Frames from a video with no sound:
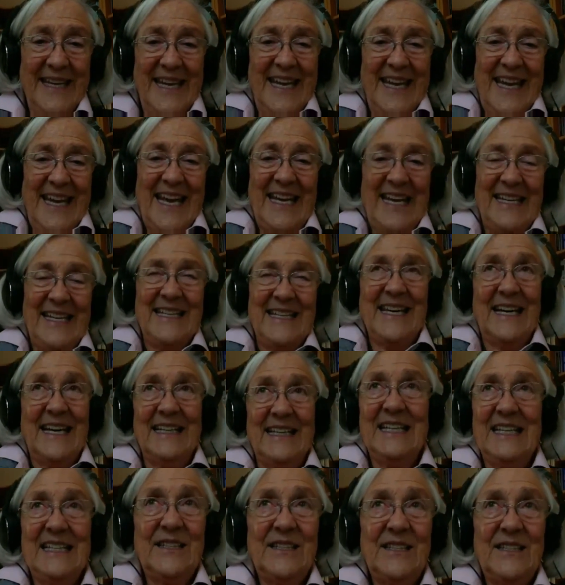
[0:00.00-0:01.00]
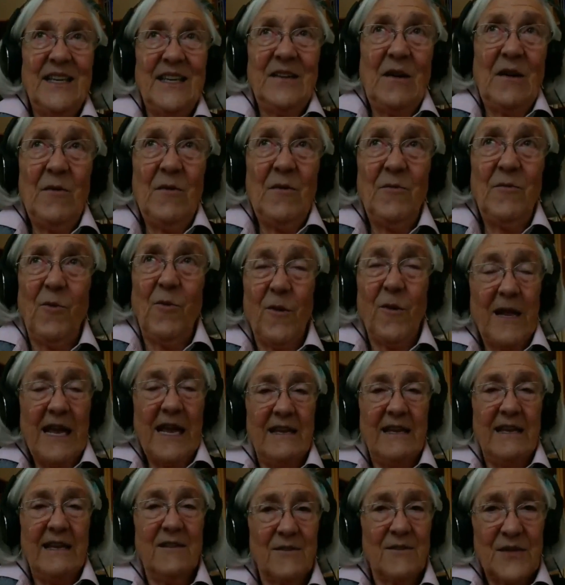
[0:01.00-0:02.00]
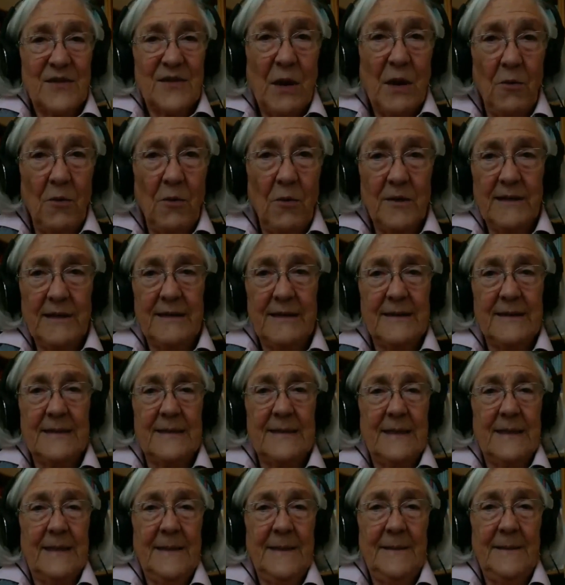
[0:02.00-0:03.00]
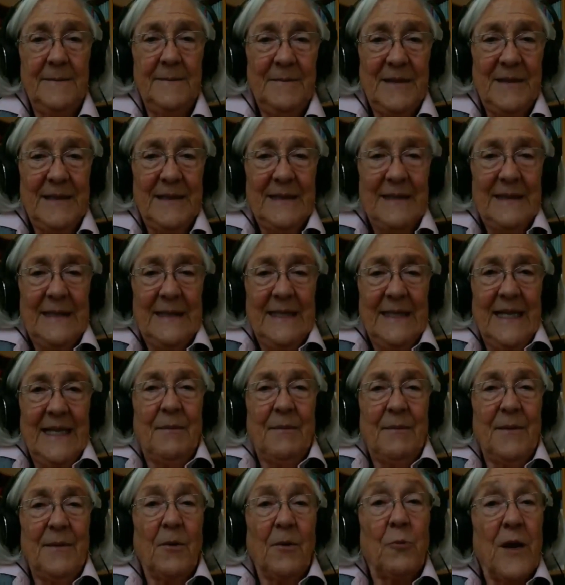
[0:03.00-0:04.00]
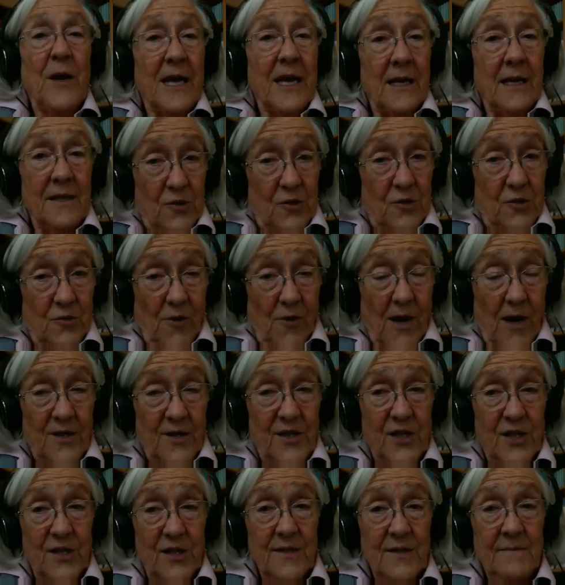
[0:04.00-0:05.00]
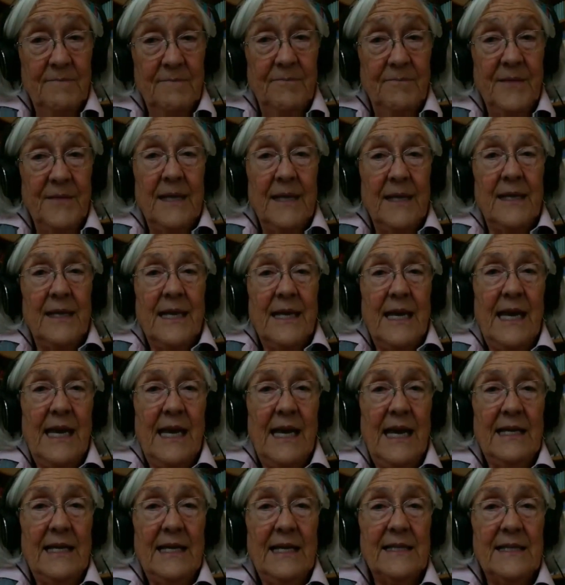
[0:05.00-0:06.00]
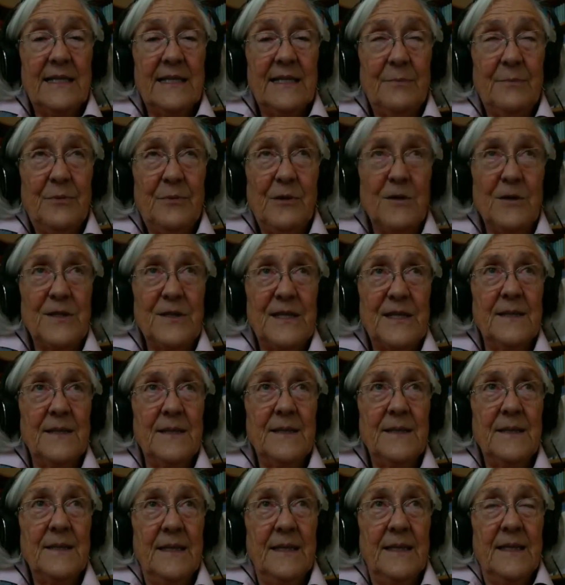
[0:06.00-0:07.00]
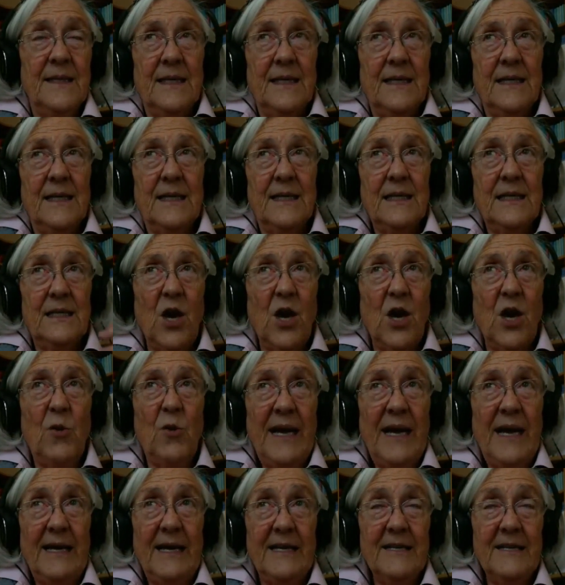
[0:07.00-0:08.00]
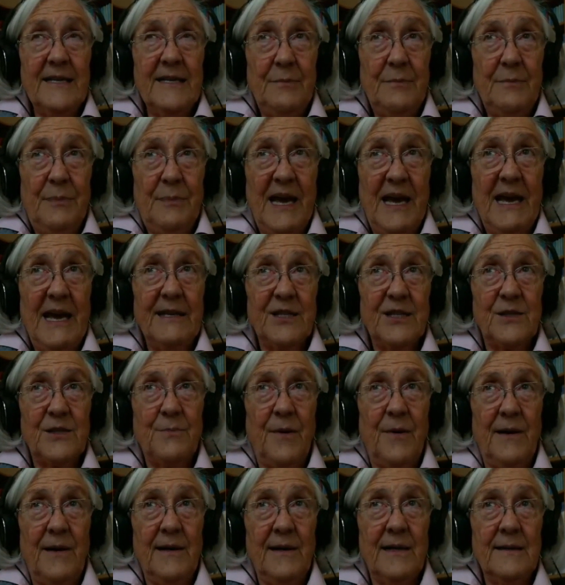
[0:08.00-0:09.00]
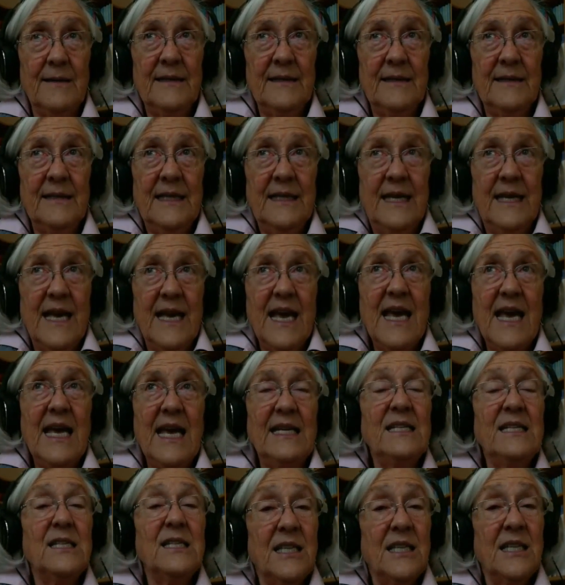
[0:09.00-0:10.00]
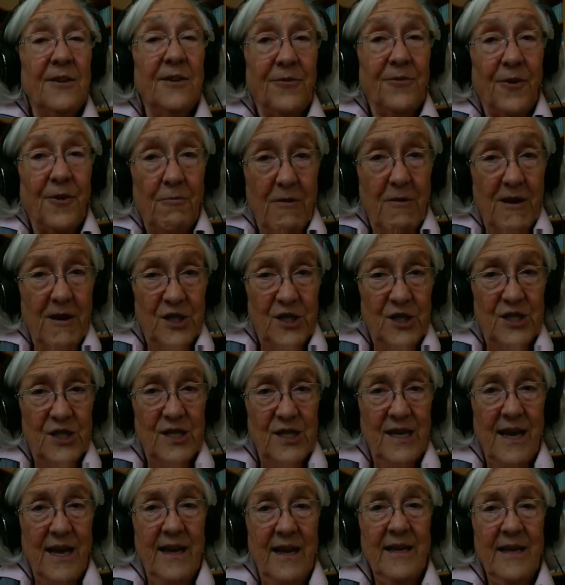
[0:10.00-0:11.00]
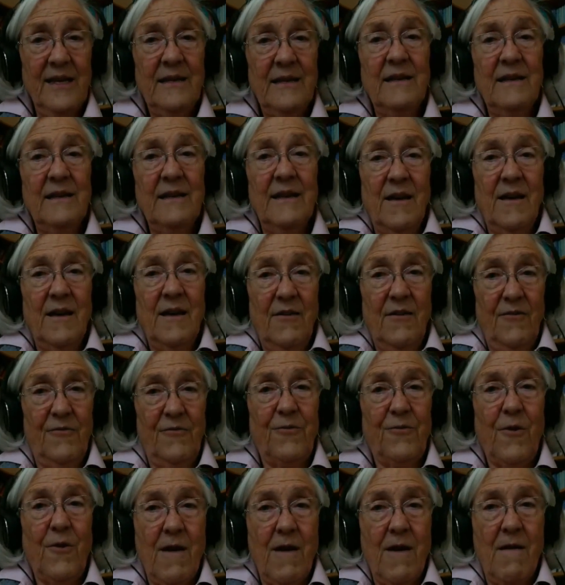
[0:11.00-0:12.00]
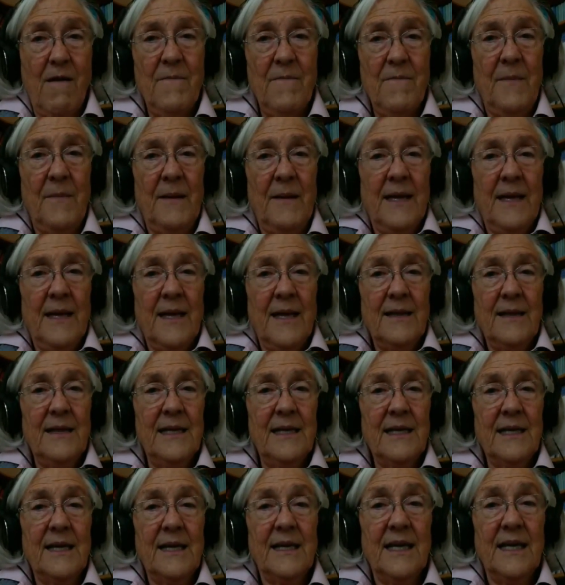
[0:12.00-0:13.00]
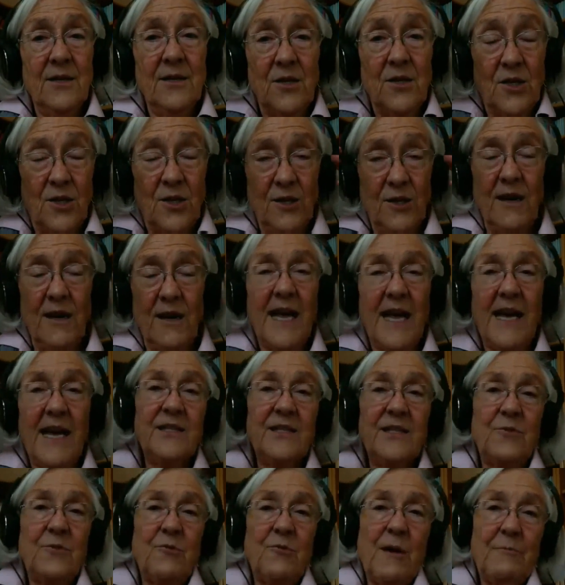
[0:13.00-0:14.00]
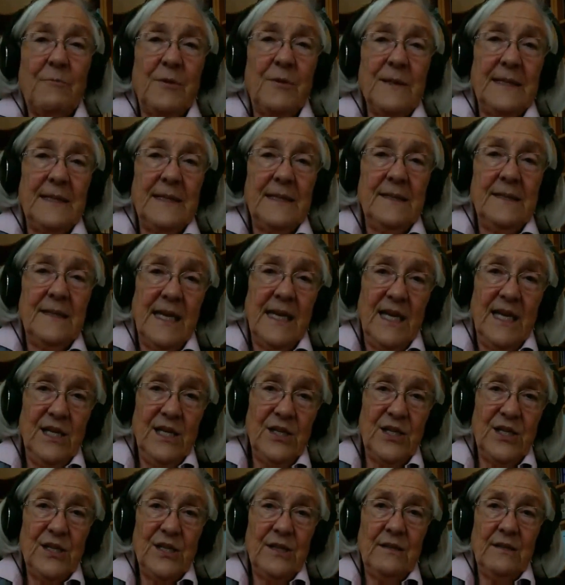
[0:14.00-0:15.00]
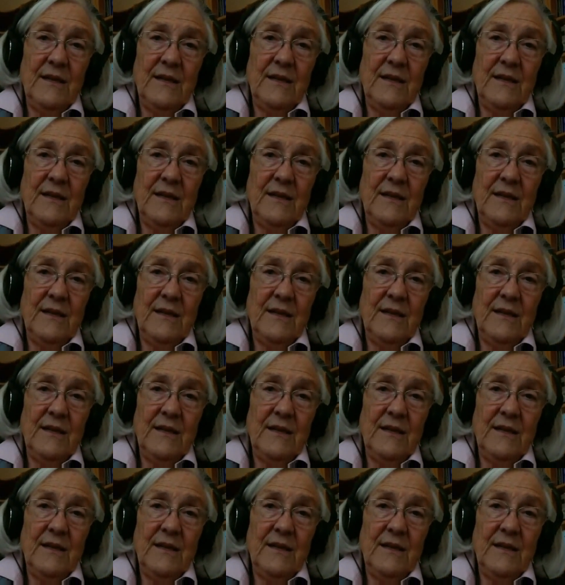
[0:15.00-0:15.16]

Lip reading: And he's, 48 years old. But the reconstruction has the person go back into the past part and differentiate from the internalized representation